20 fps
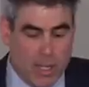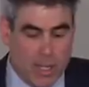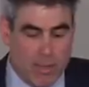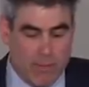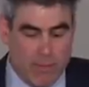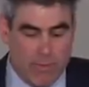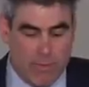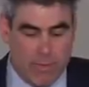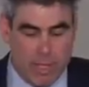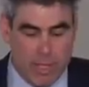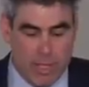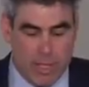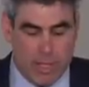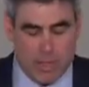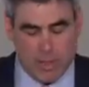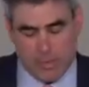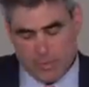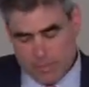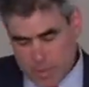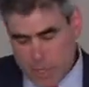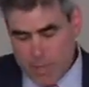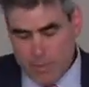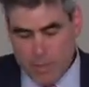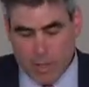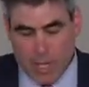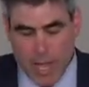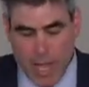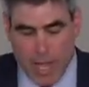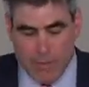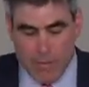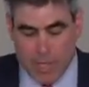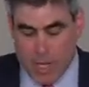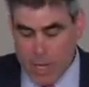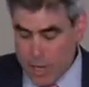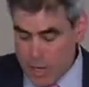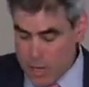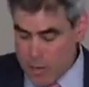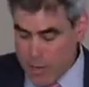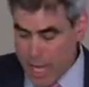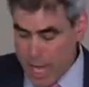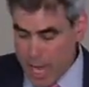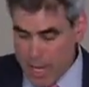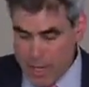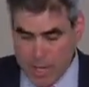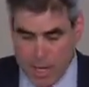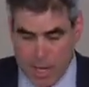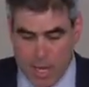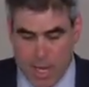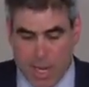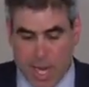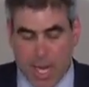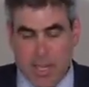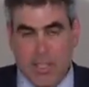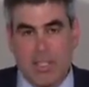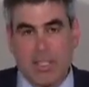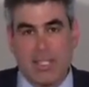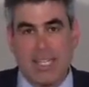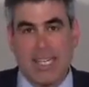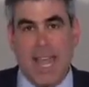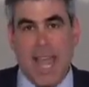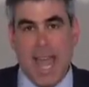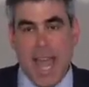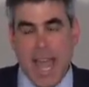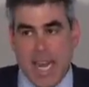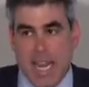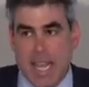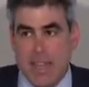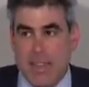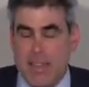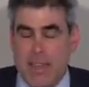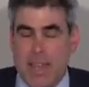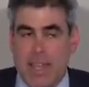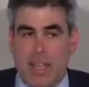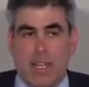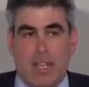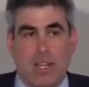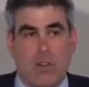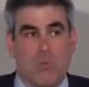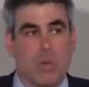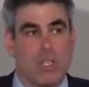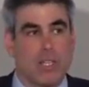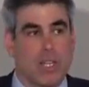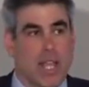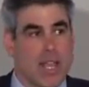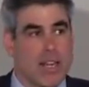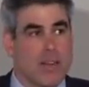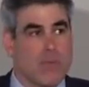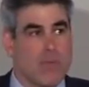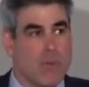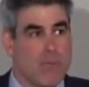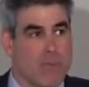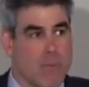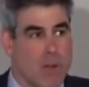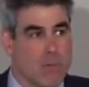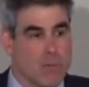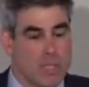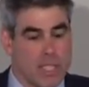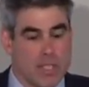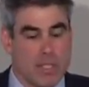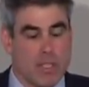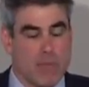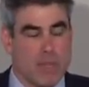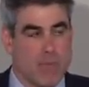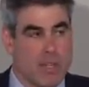of the left, you get a hostility to anything related remotely to the